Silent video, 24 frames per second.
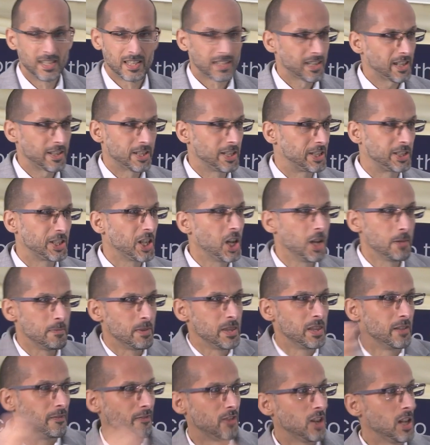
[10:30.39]
Go to German,
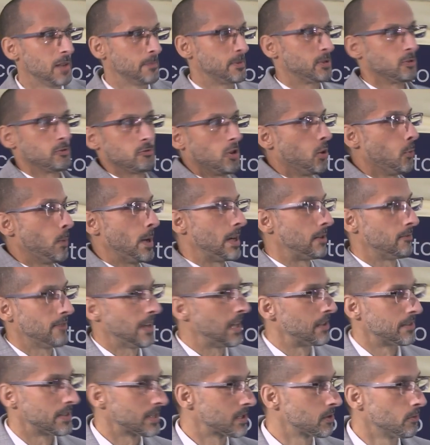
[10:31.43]
the verbs are the wrong way
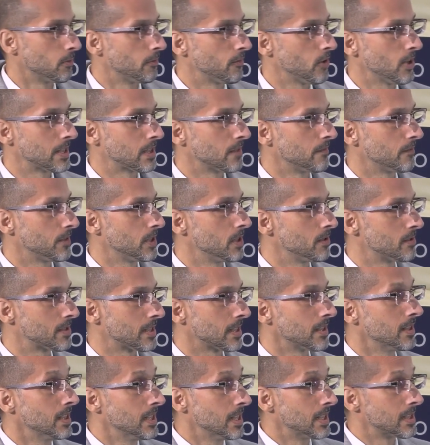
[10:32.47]
around. It's all very confusing.